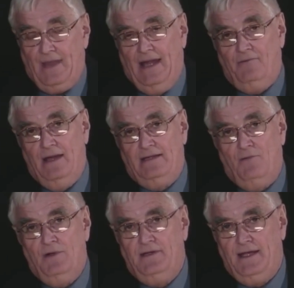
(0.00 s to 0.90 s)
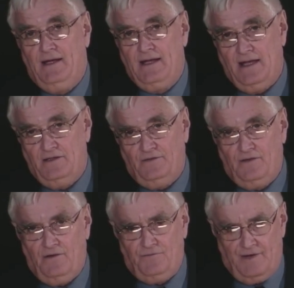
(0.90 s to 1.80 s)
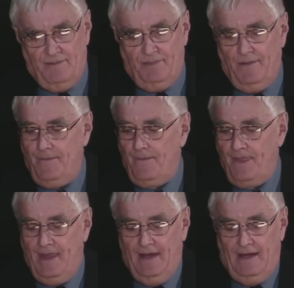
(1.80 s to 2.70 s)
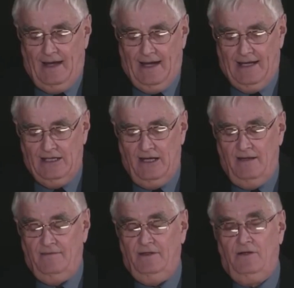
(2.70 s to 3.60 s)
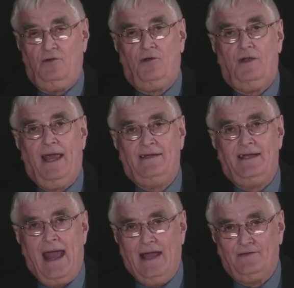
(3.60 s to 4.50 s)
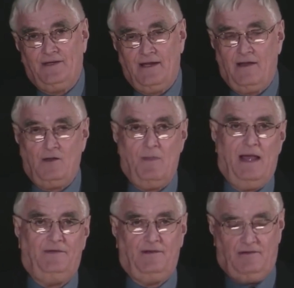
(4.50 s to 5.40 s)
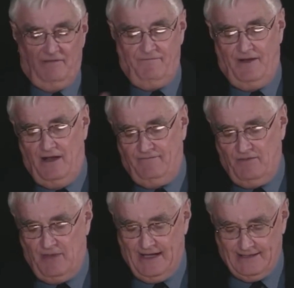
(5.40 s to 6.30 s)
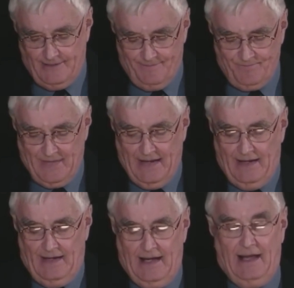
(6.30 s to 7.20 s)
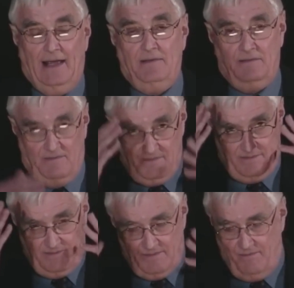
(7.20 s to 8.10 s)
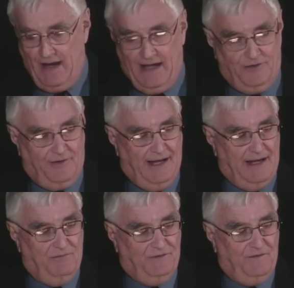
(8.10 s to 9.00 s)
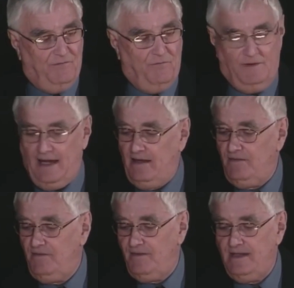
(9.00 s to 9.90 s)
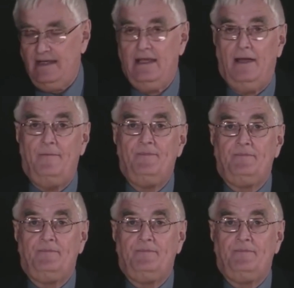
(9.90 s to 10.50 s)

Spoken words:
At any rate, they went to Italy on this little trip, and the little girl had an accident on her bicycle and fell off the bike and banged her head, was taken to the